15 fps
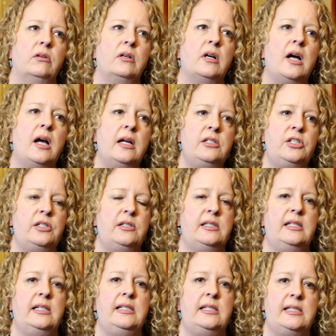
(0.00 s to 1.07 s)

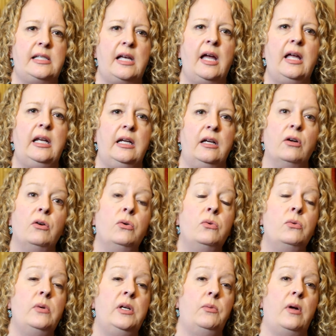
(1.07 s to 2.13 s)
consciously deciding
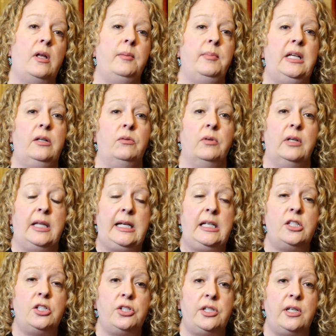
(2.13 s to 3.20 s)
who we want to be in
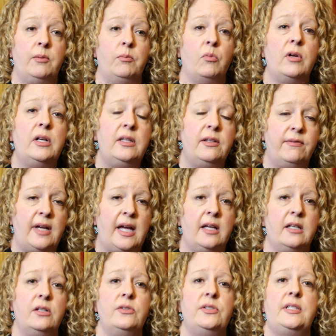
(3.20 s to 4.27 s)
relationship, what are the
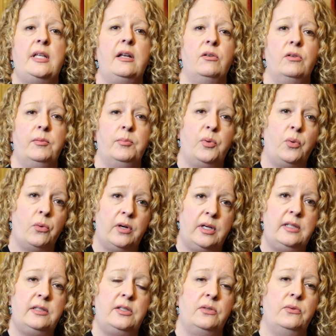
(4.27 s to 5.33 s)
values that are
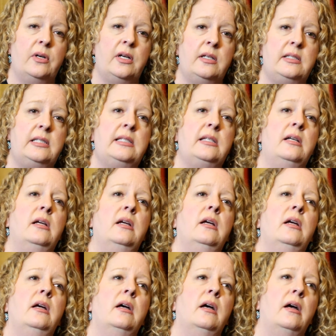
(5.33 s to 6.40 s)
important to us,
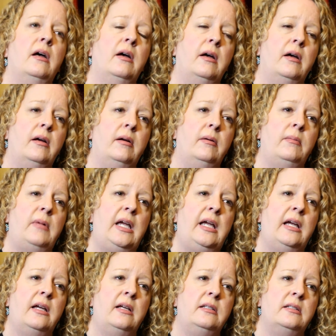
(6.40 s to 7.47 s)

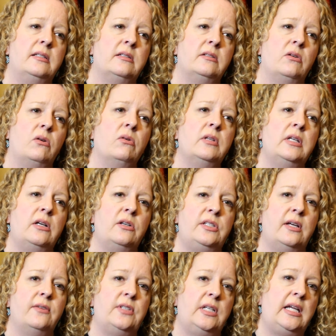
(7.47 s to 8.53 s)
and holding
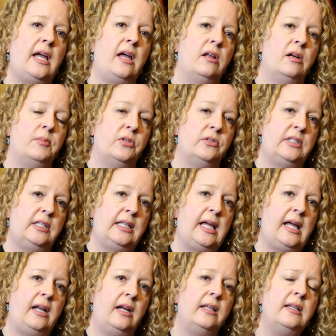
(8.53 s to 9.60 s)
ourselves accountable to
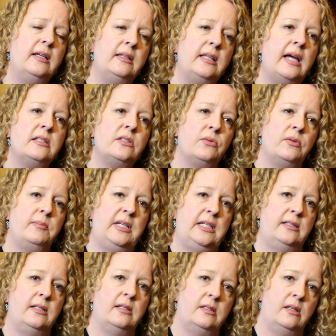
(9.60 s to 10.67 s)
that. I think that's what
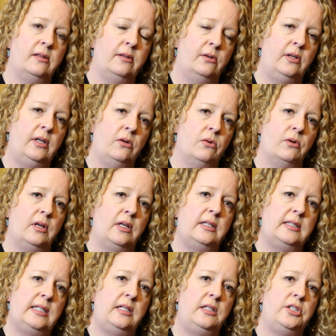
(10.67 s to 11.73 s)
makes us a learning
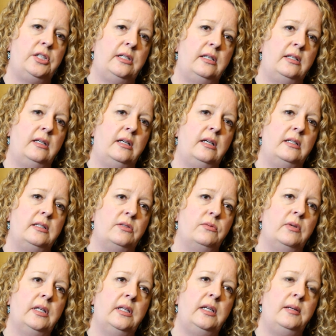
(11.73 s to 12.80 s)
organization, is
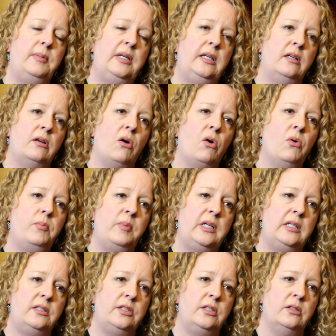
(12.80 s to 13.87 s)
really being
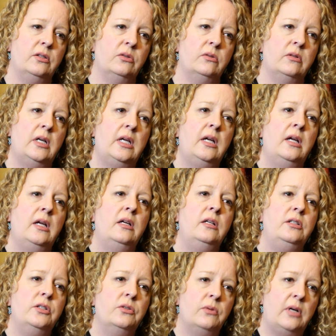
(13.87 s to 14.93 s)
open to
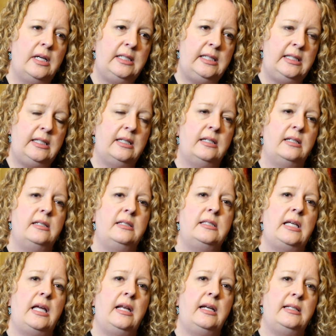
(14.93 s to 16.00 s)
new
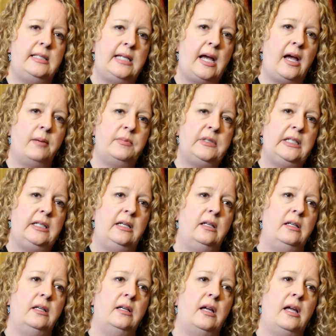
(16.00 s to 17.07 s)
ideas and
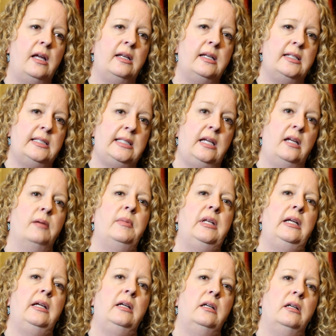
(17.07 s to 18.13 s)
adapting and
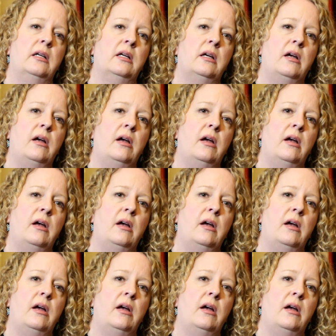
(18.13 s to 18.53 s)
examining